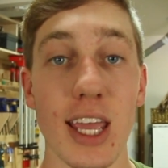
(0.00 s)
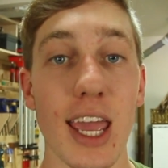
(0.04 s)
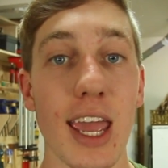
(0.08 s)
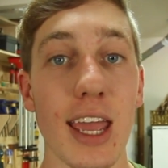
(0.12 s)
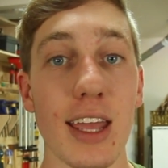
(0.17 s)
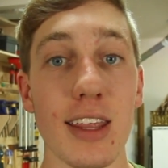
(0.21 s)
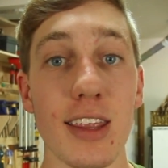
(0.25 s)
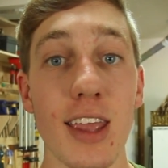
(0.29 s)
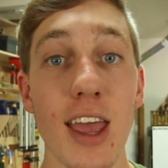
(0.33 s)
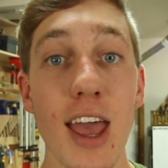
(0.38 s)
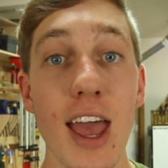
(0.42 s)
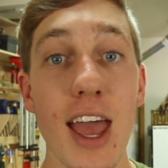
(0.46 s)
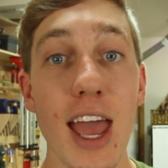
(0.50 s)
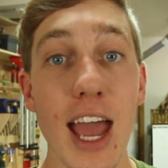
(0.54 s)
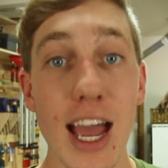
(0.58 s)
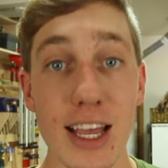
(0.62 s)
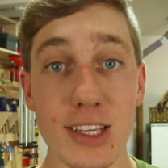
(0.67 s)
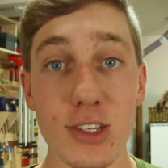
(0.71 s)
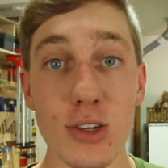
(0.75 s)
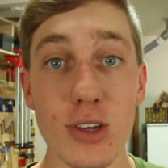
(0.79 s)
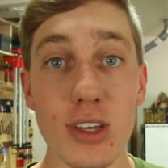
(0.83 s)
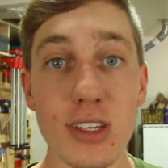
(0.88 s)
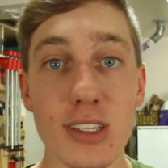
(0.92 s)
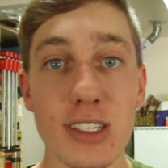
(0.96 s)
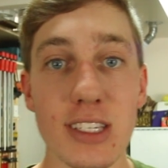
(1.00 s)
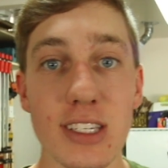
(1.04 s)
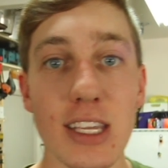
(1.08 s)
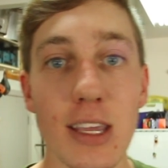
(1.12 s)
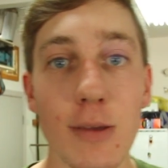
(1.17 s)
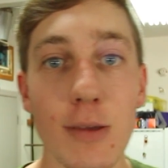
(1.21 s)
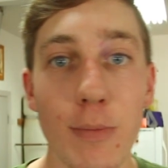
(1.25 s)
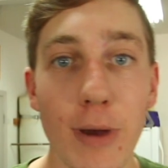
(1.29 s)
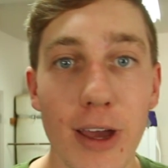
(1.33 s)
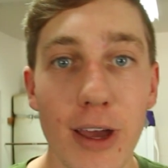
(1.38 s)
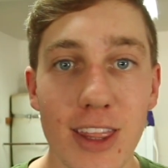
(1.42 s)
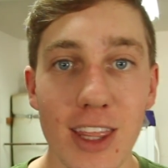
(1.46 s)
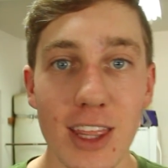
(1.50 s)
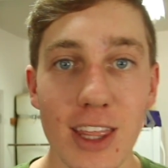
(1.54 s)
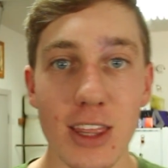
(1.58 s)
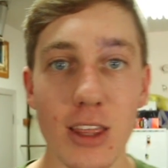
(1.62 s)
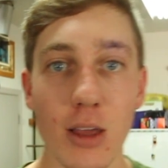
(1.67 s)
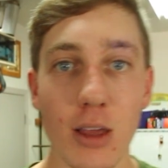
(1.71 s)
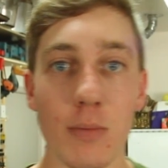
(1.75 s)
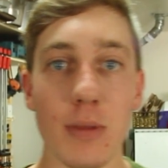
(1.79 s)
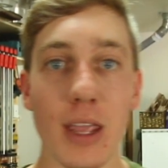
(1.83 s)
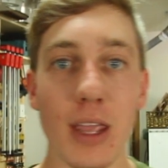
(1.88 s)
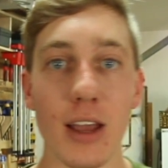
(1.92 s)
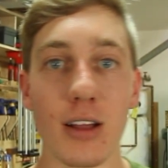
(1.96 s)
And as you can see by the
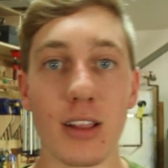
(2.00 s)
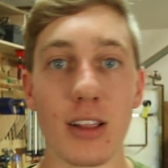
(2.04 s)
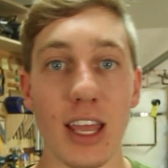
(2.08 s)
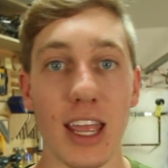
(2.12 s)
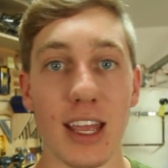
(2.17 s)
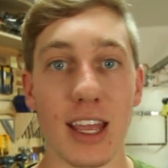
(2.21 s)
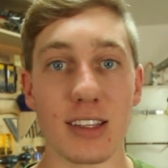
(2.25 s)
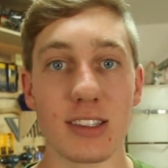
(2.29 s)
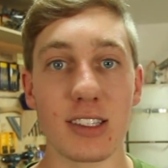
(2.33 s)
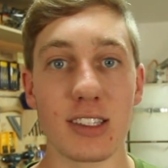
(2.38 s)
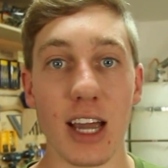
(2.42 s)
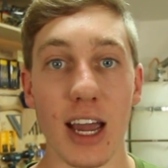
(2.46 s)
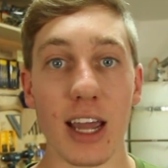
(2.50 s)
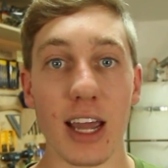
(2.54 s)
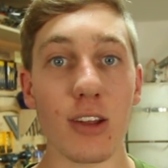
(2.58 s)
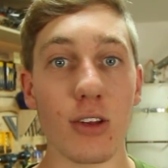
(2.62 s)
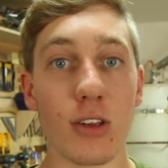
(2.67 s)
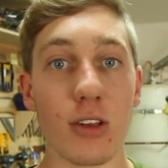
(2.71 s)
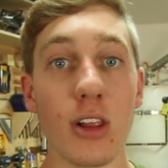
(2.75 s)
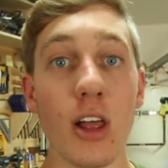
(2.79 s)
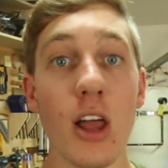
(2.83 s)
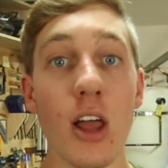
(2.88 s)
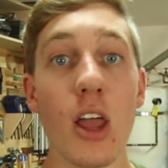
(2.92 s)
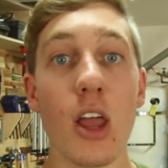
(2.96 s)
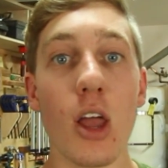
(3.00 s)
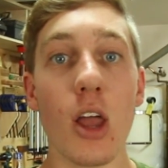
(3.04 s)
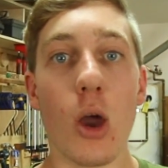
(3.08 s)
thumbnail and title,